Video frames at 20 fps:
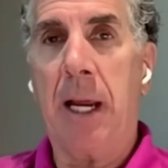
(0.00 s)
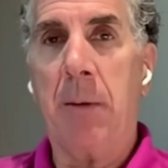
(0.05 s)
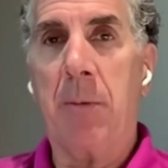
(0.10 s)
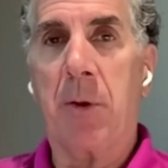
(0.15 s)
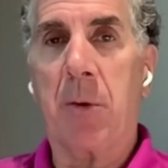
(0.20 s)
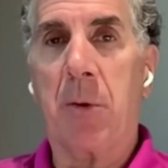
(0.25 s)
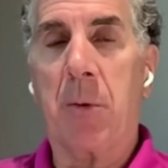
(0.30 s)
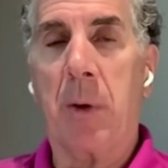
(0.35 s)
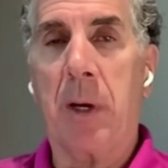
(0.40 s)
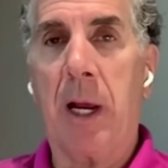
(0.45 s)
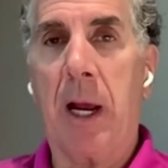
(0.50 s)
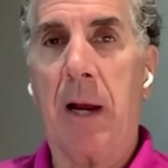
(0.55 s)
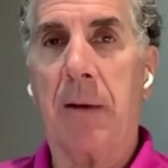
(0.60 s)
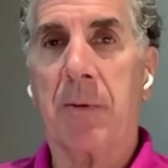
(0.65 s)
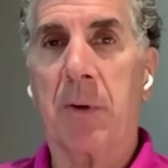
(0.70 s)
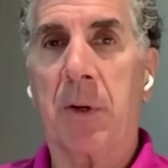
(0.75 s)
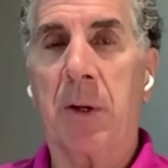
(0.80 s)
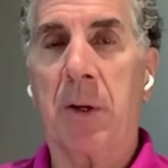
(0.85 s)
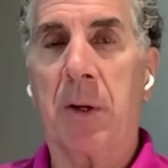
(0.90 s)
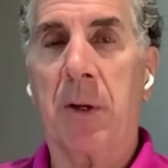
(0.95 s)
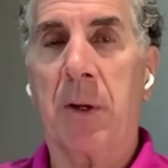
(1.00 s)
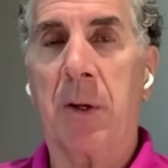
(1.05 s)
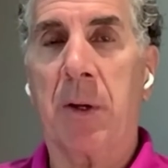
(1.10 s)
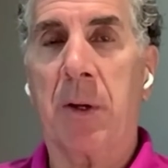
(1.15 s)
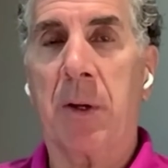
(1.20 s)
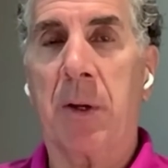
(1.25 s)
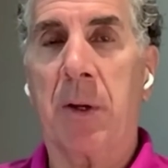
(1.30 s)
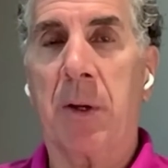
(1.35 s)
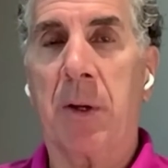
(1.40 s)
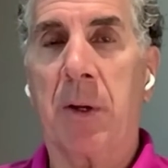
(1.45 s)
And now you get to game
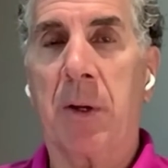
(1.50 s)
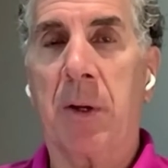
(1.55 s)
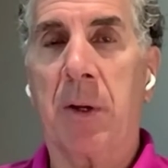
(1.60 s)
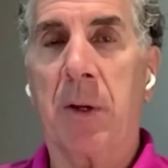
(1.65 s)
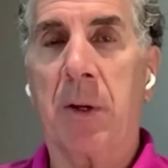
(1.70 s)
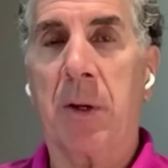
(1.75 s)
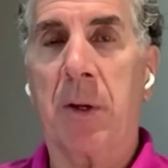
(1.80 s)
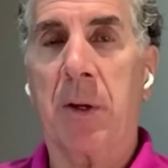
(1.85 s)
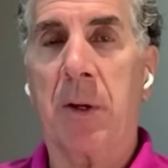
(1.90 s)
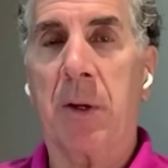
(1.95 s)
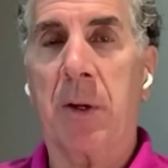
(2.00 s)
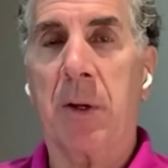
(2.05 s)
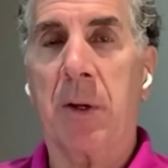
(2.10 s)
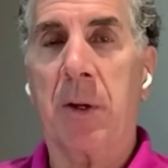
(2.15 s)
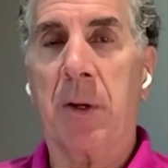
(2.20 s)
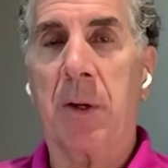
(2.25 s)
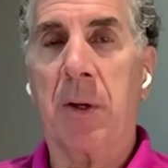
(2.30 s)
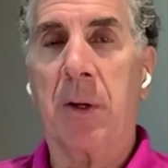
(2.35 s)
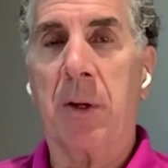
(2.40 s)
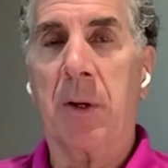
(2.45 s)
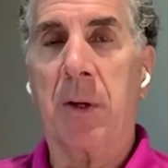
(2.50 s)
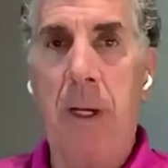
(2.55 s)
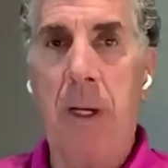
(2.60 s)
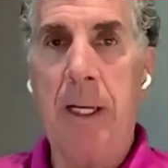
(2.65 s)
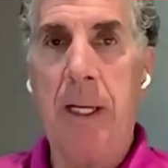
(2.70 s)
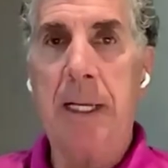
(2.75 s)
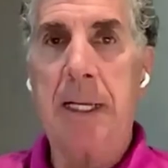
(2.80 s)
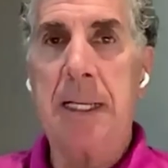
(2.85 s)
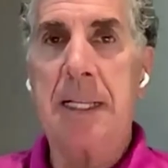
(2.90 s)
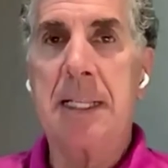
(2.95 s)
three after you've lose the
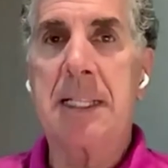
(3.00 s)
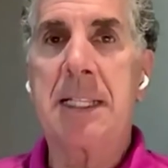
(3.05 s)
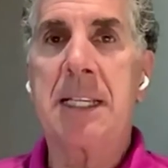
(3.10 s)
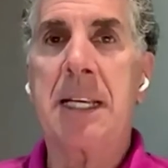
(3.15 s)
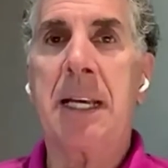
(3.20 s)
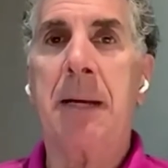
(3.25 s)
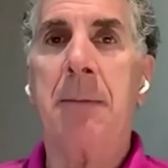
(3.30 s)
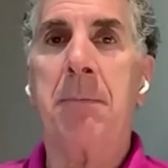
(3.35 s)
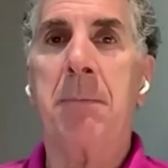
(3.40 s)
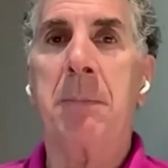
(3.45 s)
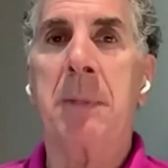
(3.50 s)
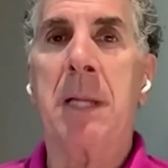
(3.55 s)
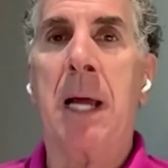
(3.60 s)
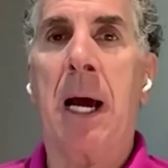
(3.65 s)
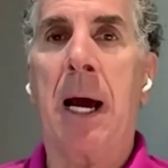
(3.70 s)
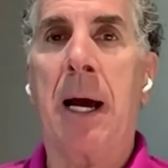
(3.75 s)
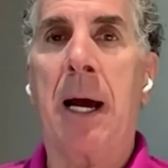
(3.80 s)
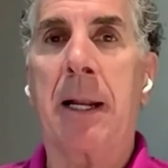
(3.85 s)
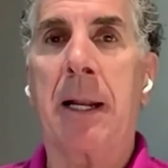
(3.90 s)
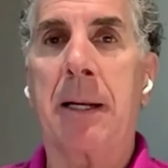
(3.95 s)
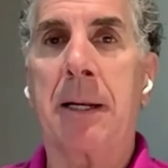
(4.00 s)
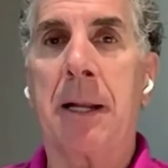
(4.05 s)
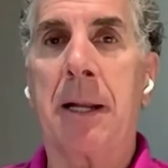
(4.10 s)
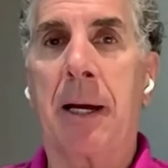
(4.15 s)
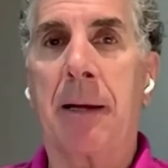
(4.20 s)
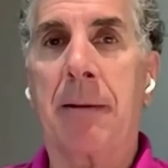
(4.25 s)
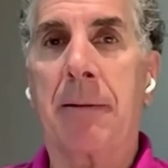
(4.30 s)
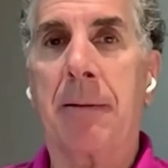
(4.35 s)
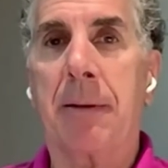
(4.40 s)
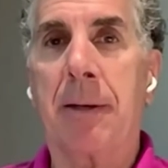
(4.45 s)
first two uh,
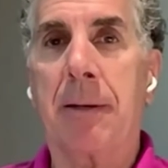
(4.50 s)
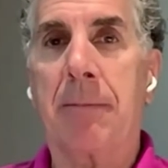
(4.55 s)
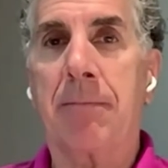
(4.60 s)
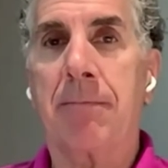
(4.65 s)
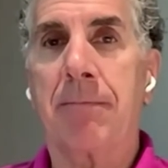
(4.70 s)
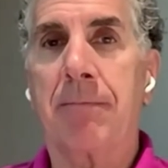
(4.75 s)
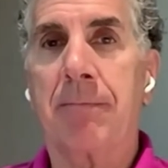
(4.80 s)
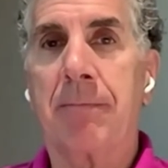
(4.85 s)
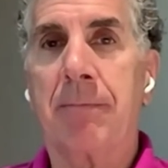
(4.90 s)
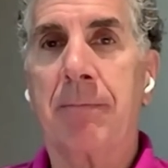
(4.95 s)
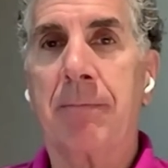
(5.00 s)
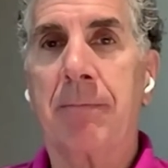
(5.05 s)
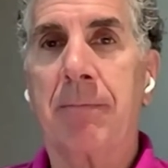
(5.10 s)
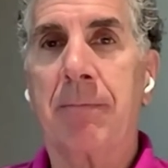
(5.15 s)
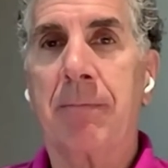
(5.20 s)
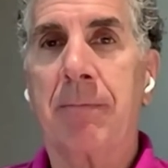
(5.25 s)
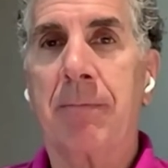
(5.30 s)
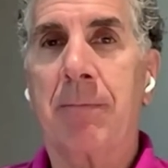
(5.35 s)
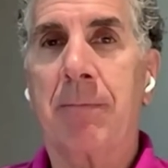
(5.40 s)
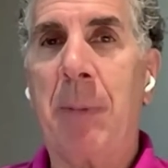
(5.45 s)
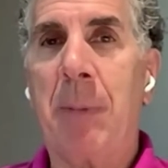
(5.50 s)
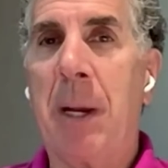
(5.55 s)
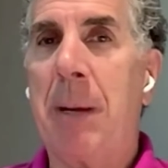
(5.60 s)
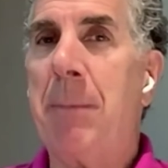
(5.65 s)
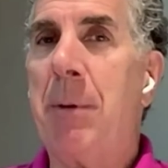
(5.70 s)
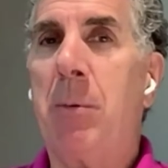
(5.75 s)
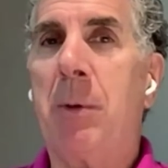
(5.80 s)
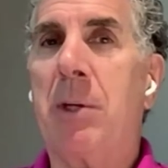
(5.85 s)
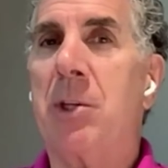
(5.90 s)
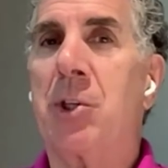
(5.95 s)
games at home. Zip, nada,
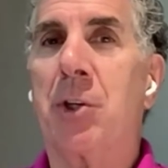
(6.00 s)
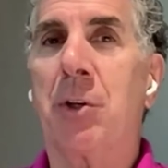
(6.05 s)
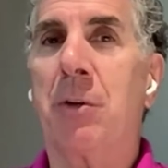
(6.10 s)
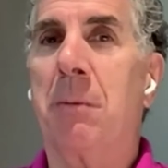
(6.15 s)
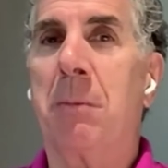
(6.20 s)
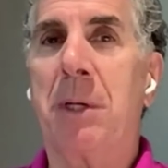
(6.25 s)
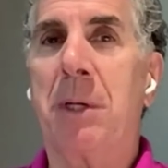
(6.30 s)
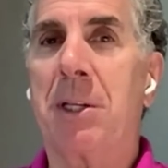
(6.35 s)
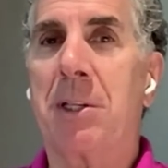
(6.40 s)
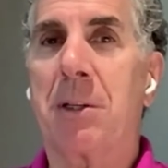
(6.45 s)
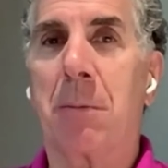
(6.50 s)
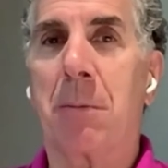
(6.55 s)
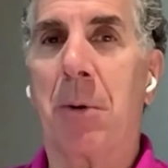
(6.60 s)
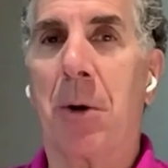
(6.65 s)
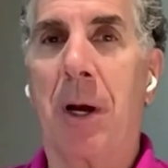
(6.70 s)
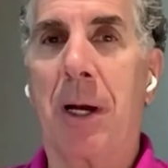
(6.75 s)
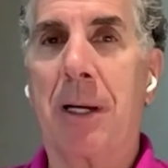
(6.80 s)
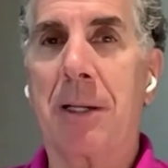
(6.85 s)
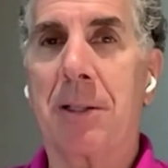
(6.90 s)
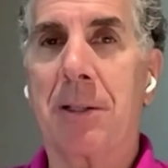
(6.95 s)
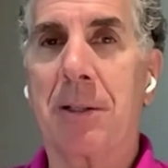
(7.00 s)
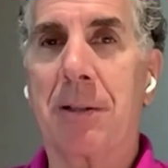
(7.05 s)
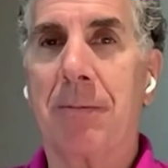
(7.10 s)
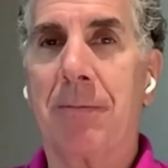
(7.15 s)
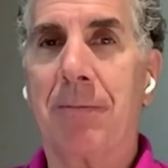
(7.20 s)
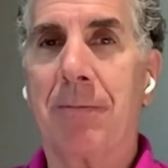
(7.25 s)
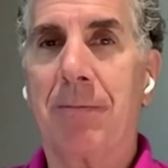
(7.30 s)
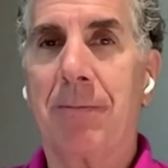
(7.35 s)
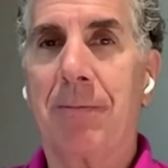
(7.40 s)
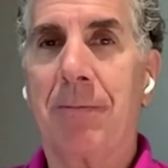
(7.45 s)
nothing. Hmm. Maybe we
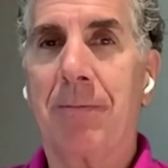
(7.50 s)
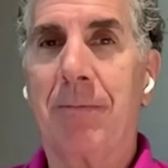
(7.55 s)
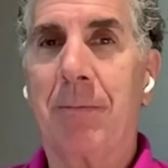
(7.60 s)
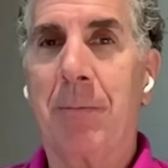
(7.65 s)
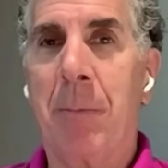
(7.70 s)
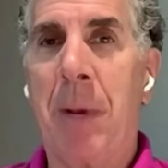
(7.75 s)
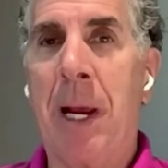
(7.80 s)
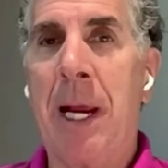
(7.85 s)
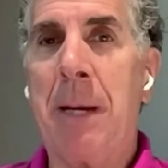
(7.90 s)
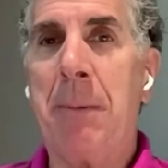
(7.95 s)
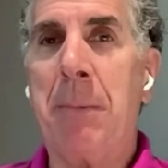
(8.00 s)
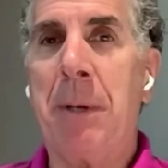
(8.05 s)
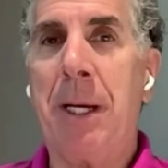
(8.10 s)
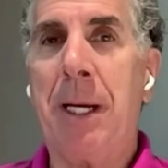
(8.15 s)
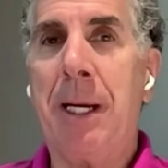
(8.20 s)
shouldn't be surprised.